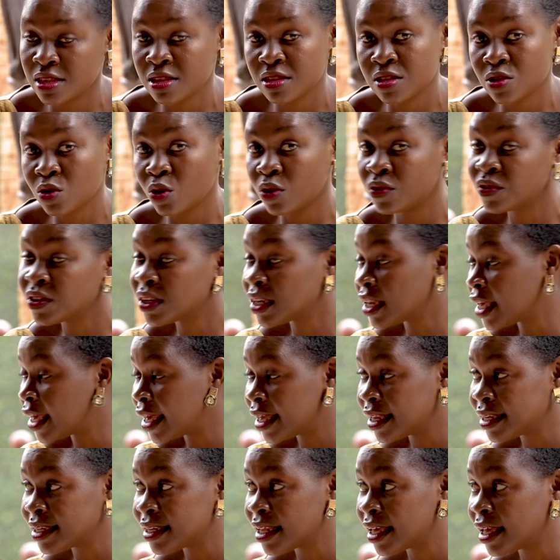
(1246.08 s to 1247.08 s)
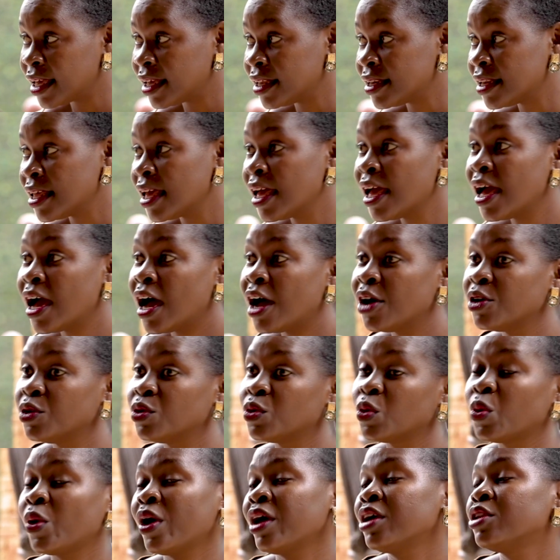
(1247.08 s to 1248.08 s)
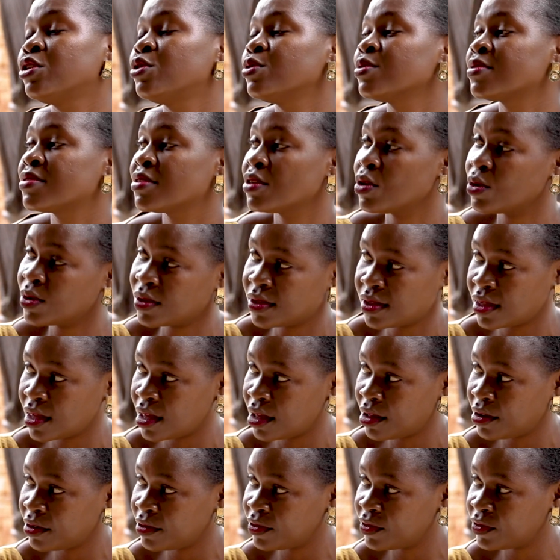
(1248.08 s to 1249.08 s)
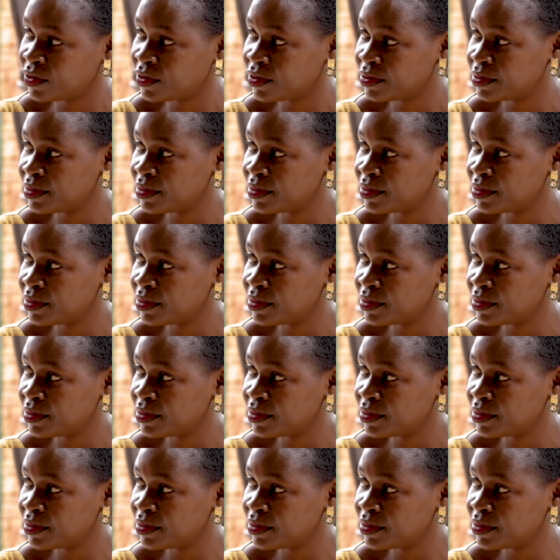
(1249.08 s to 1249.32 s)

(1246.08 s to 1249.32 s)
since COVID ended? And where do you see yourself?